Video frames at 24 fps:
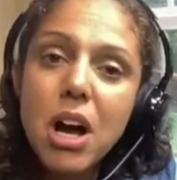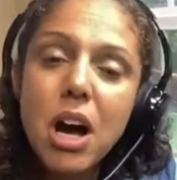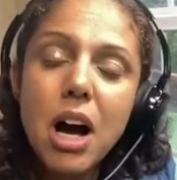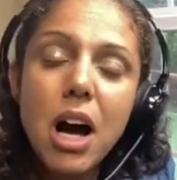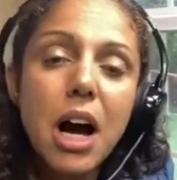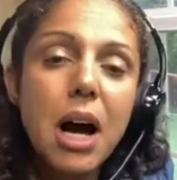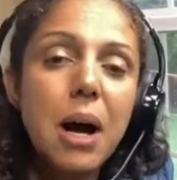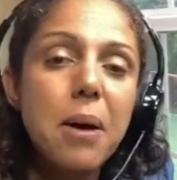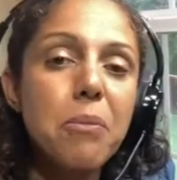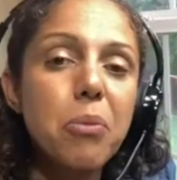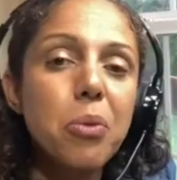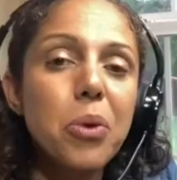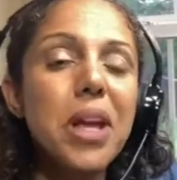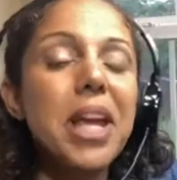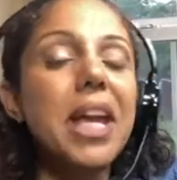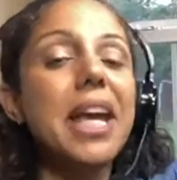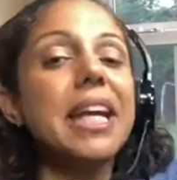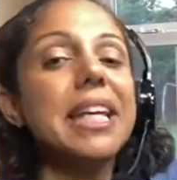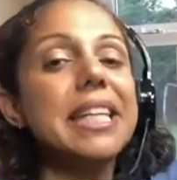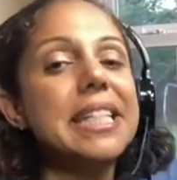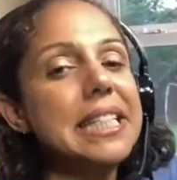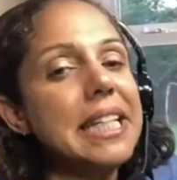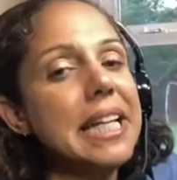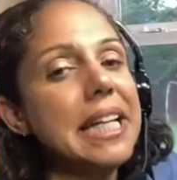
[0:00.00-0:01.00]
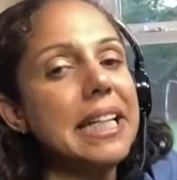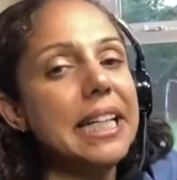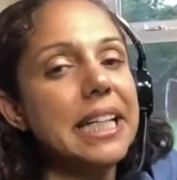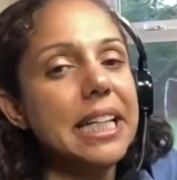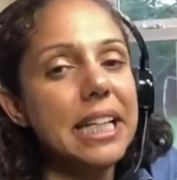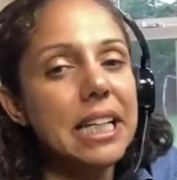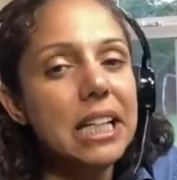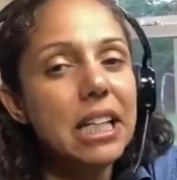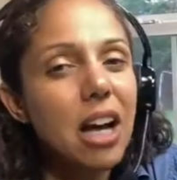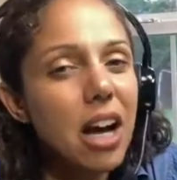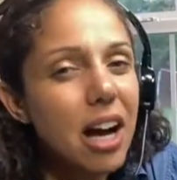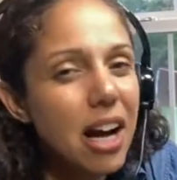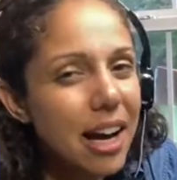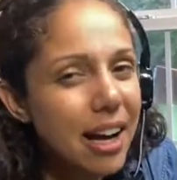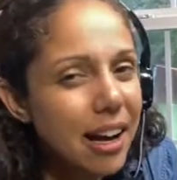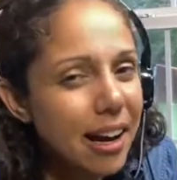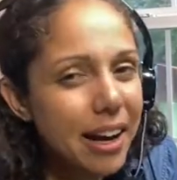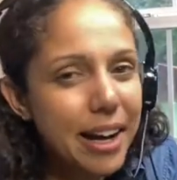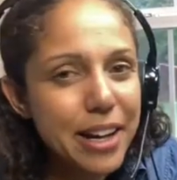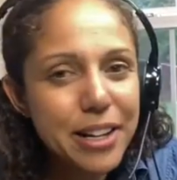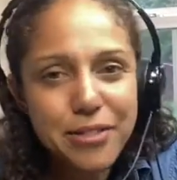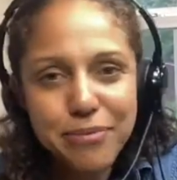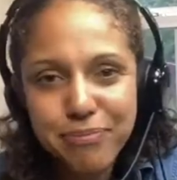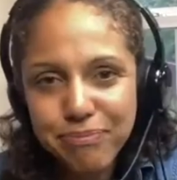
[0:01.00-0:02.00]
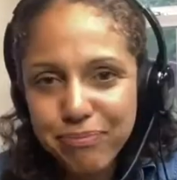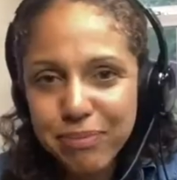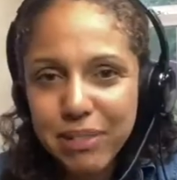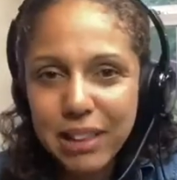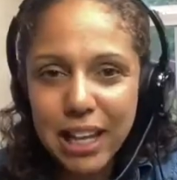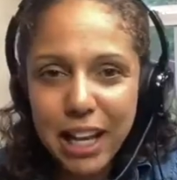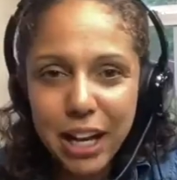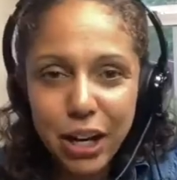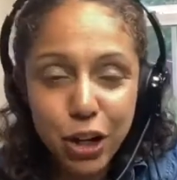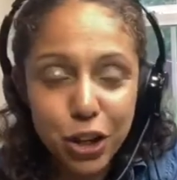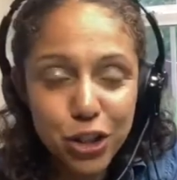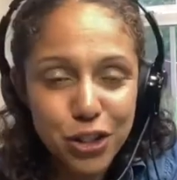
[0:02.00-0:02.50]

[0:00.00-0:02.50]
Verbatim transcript: Um, we extended a lot. I let her